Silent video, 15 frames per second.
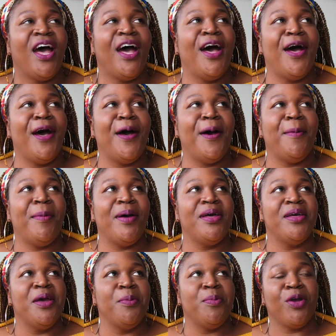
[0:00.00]
Um,
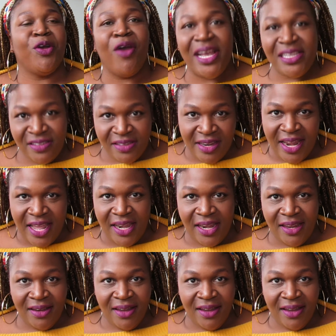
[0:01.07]
procrastinating.